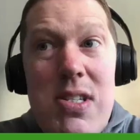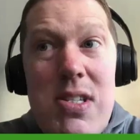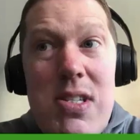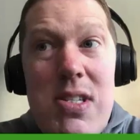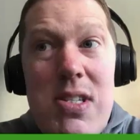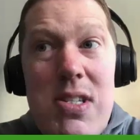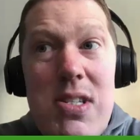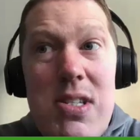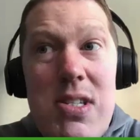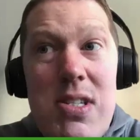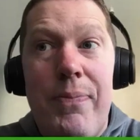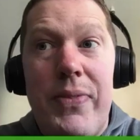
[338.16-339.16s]
is Ten
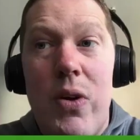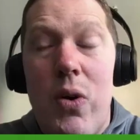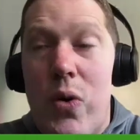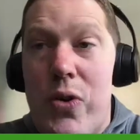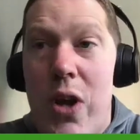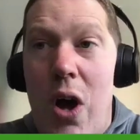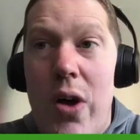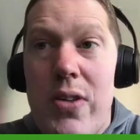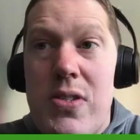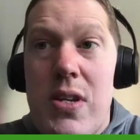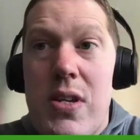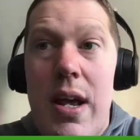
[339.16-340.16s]
Hag
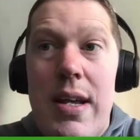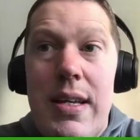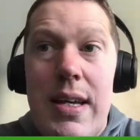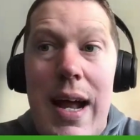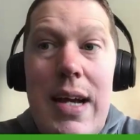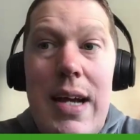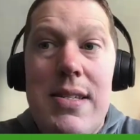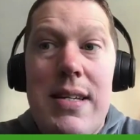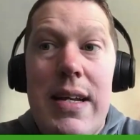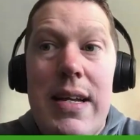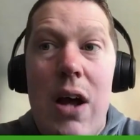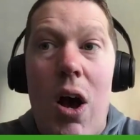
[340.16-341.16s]
or not,
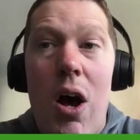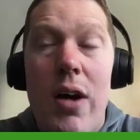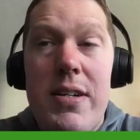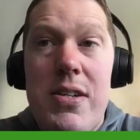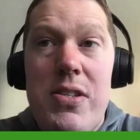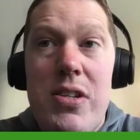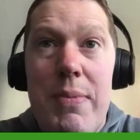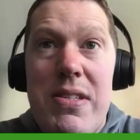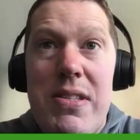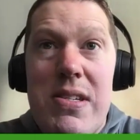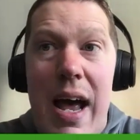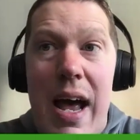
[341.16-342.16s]
United are
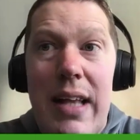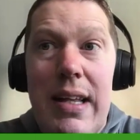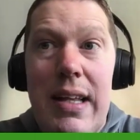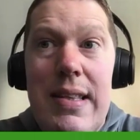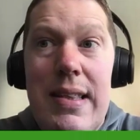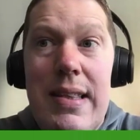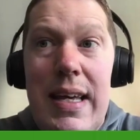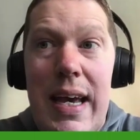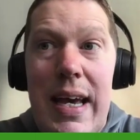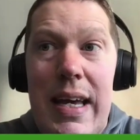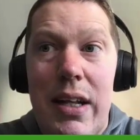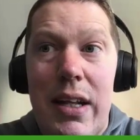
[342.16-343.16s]
determined to sell
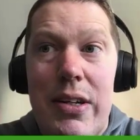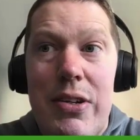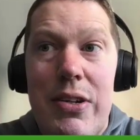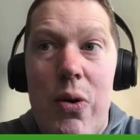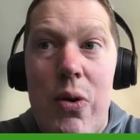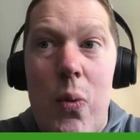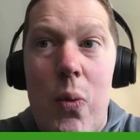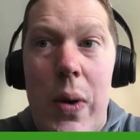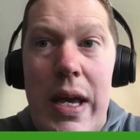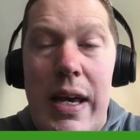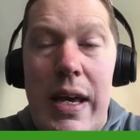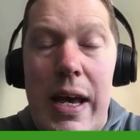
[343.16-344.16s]
the England
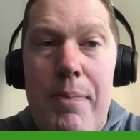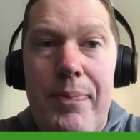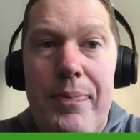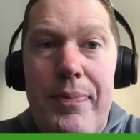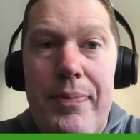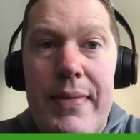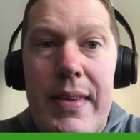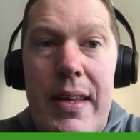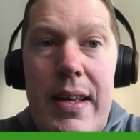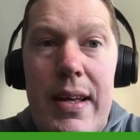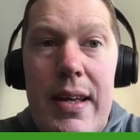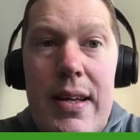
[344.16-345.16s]
winger.
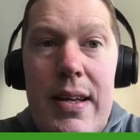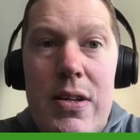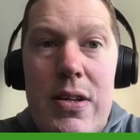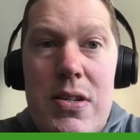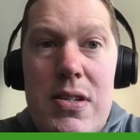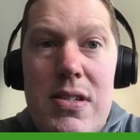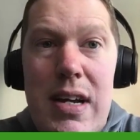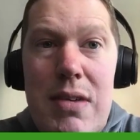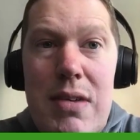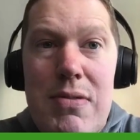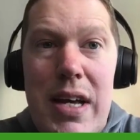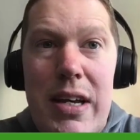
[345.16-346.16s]

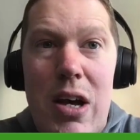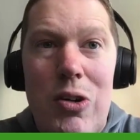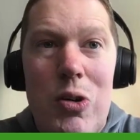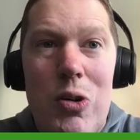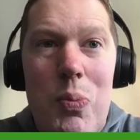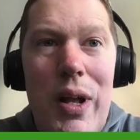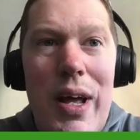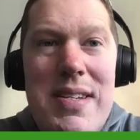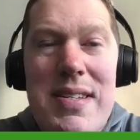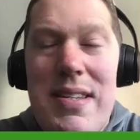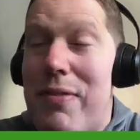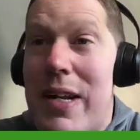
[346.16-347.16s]
Sounds like a good place
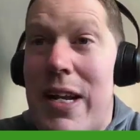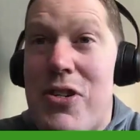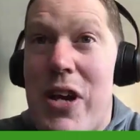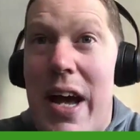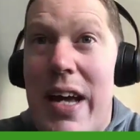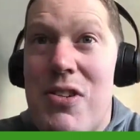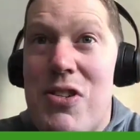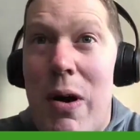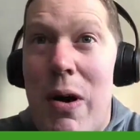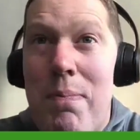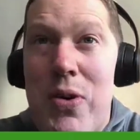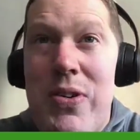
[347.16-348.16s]
to finish, eh? So
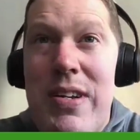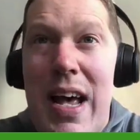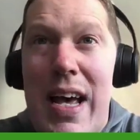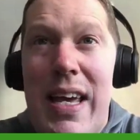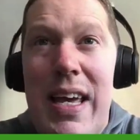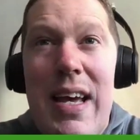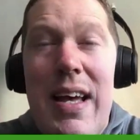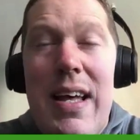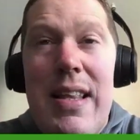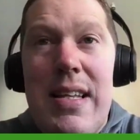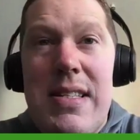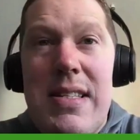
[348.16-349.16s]
on Monday,
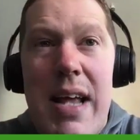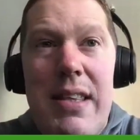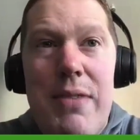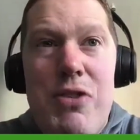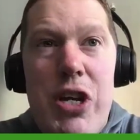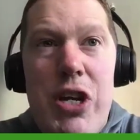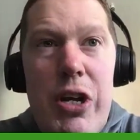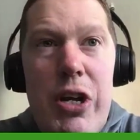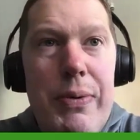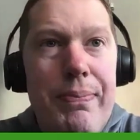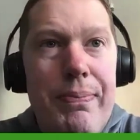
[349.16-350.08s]
the 10th of June,